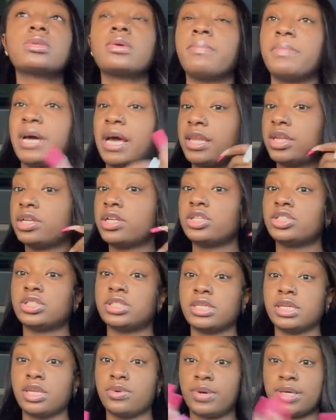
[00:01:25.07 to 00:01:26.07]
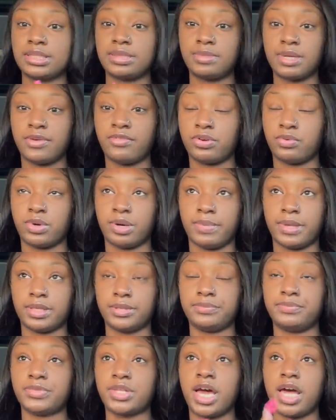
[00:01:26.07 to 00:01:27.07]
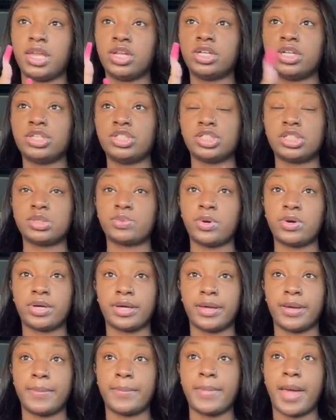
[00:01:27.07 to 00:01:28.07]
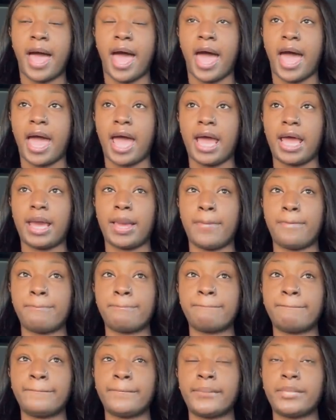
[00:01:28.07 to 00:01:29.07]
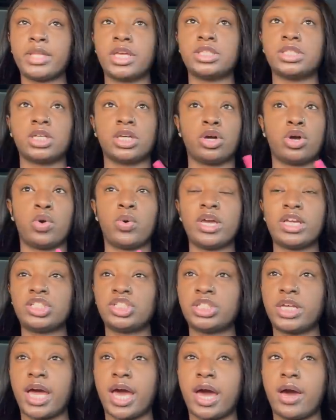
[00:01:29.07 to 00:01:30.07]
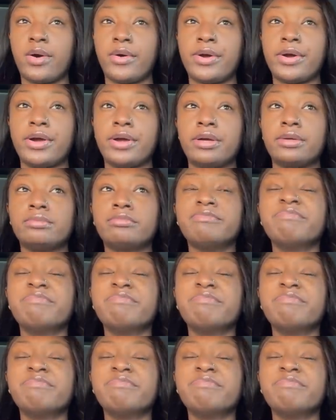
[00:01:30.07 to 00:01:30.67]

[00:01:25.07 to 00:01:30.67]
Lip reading: But I literally just, anyways, I'm not gonna worry about them. I literally just woke up. I took a quick shower,